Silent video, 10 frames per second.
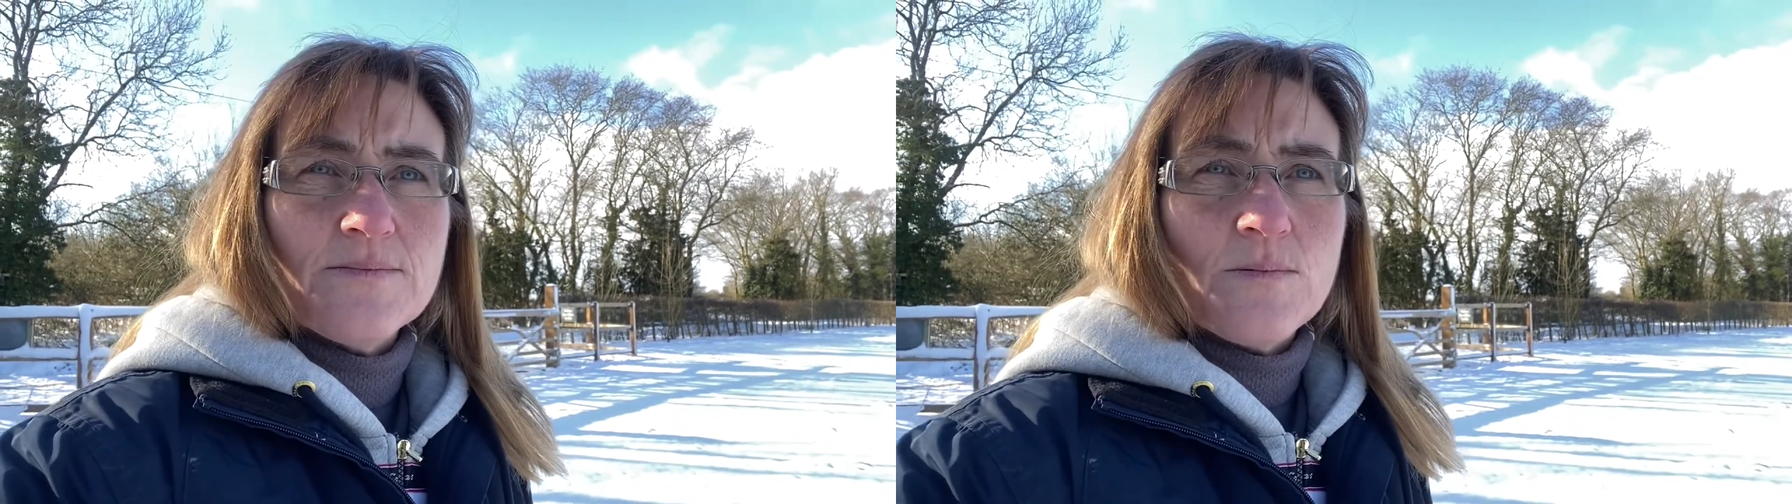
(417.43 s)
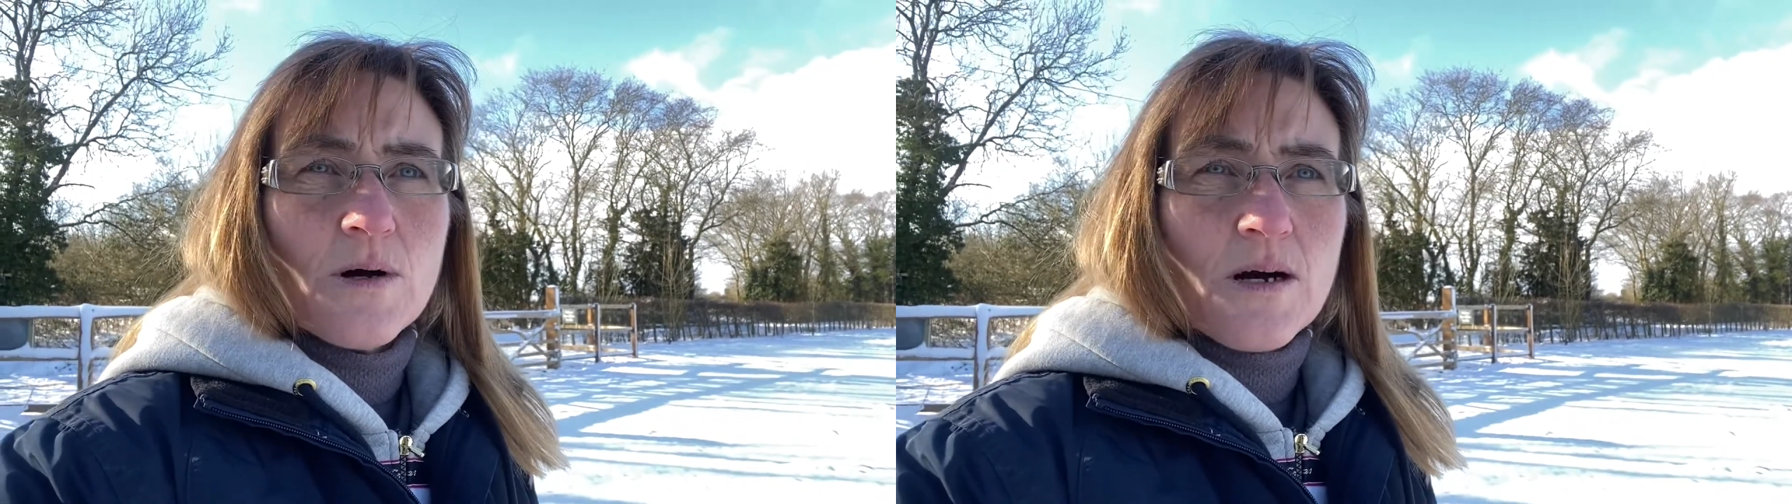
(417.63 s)

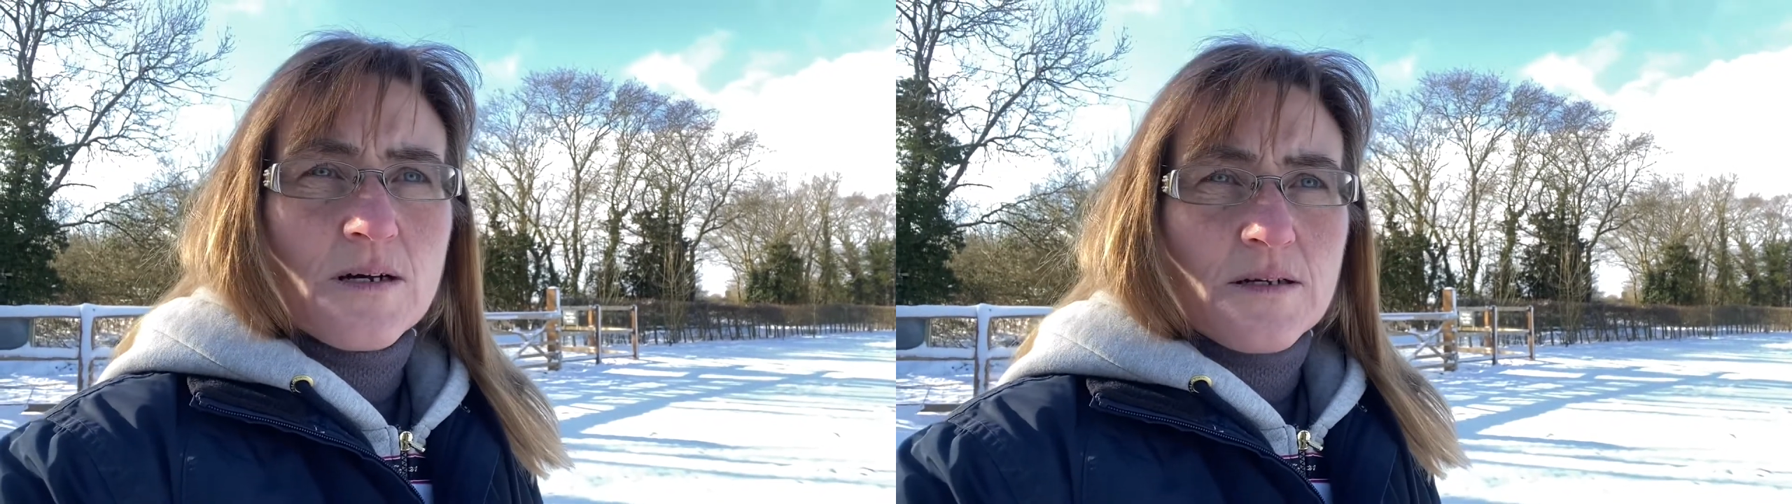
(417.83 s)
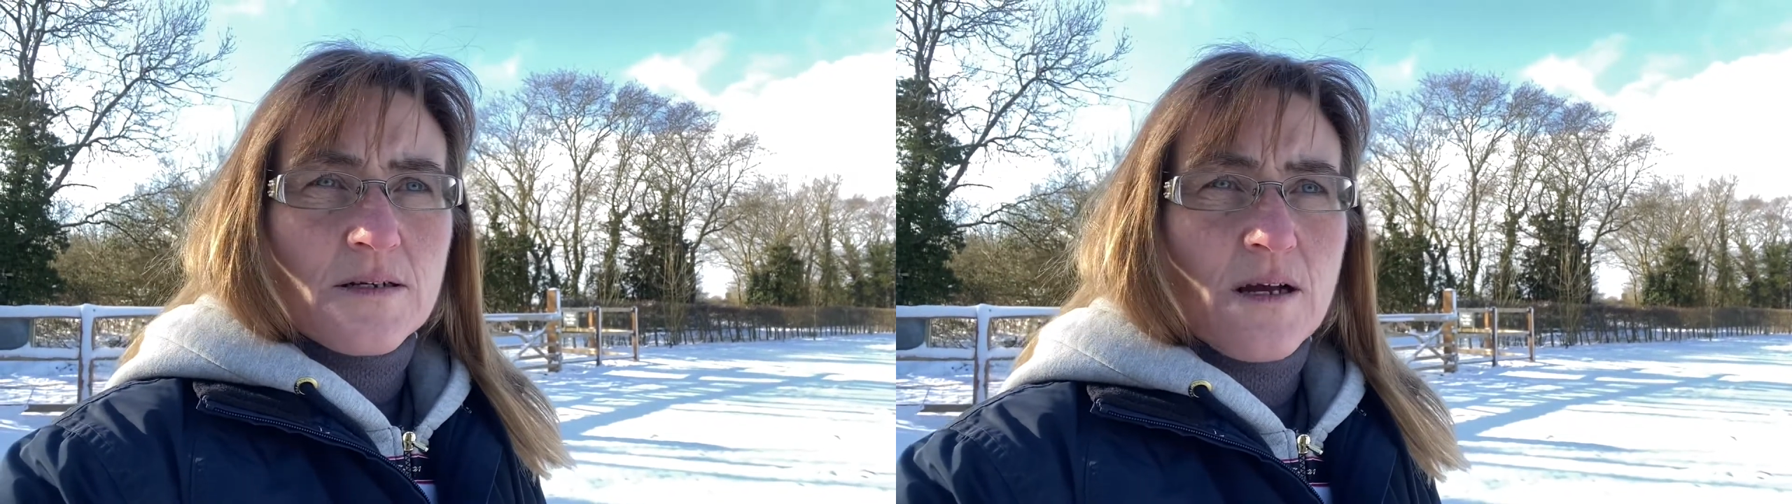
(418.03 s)

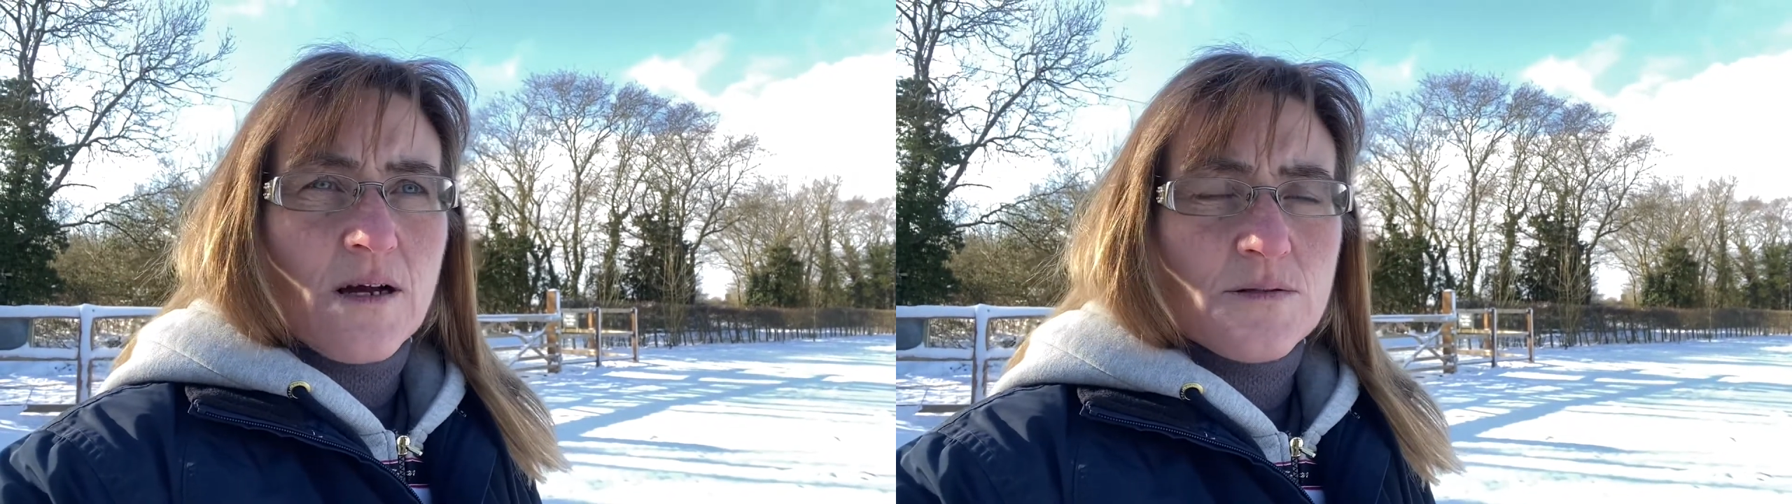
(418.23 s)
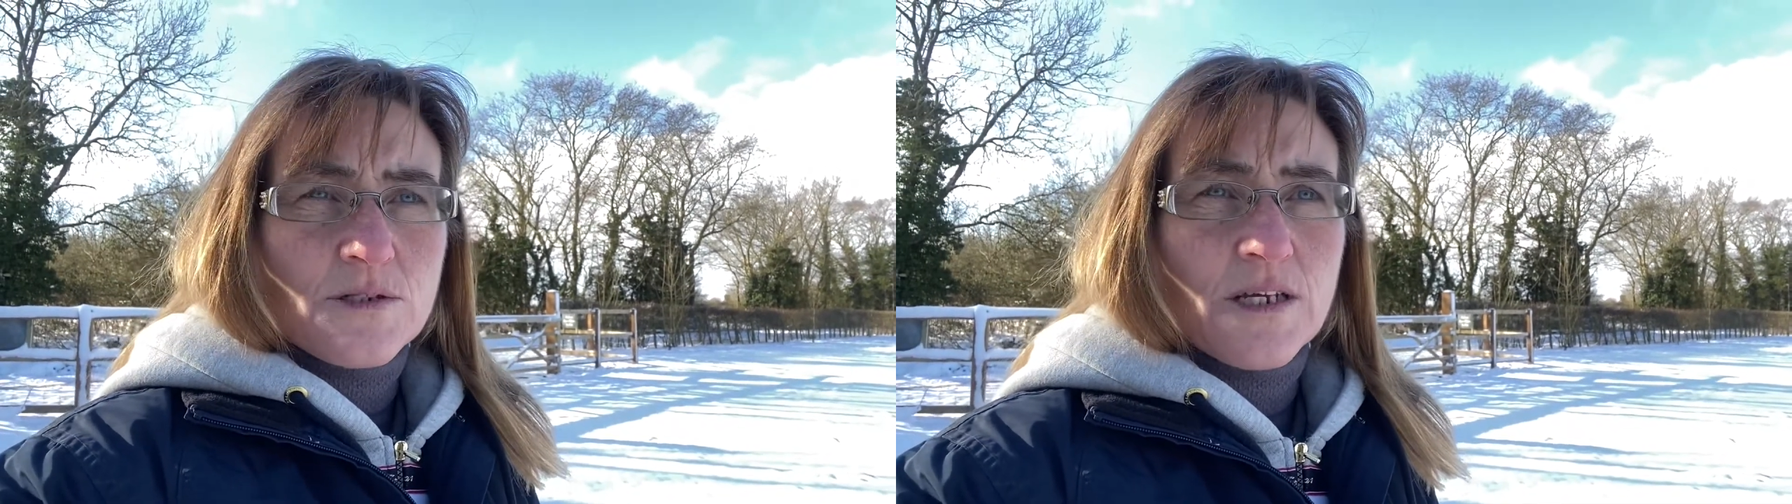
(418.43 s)
work and
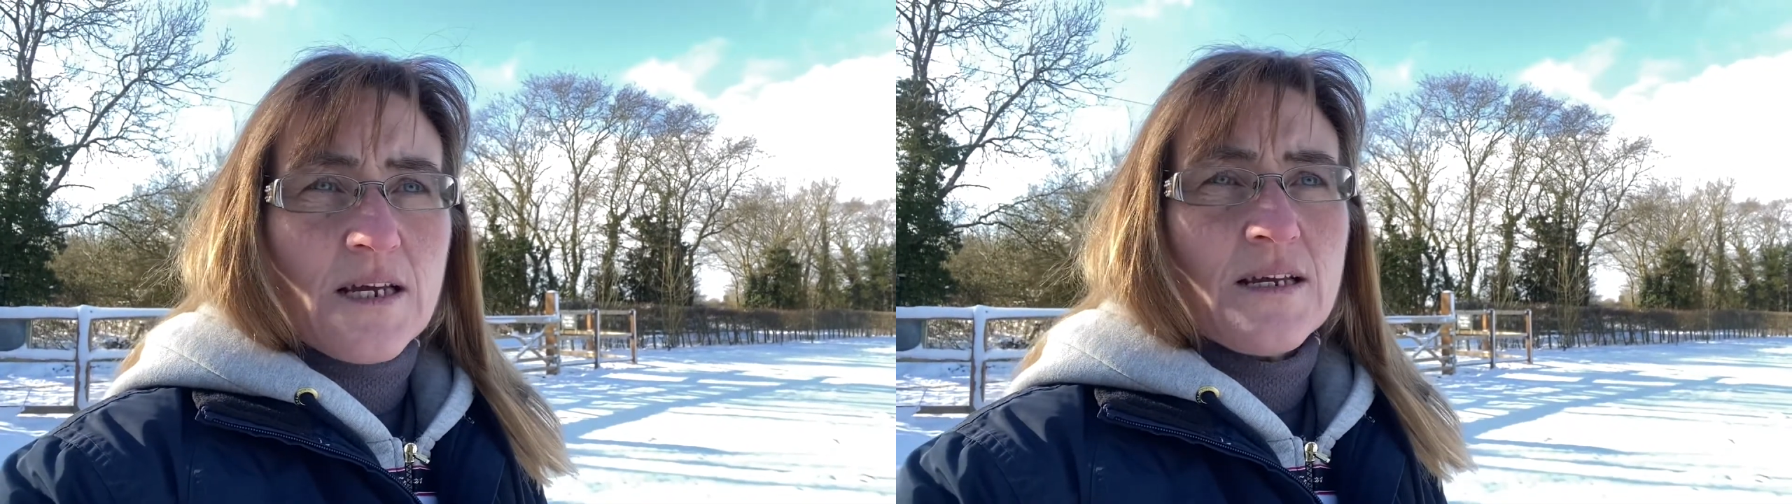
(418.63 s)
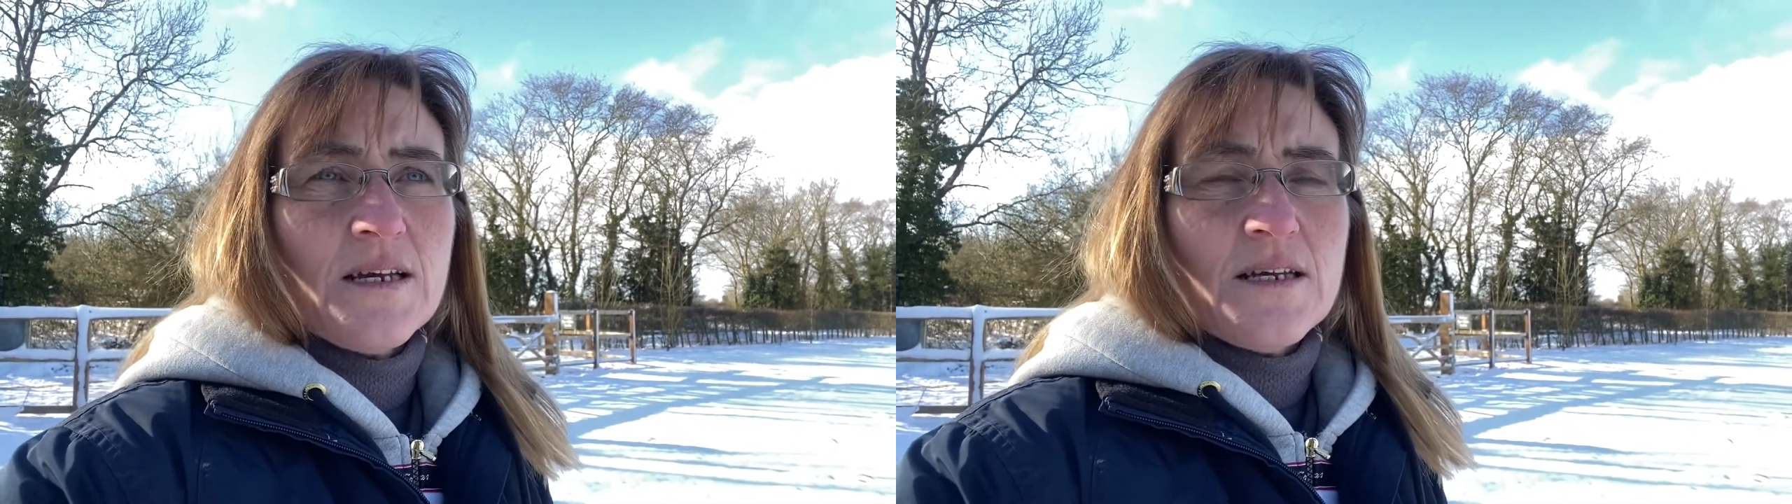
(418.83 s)
coaching,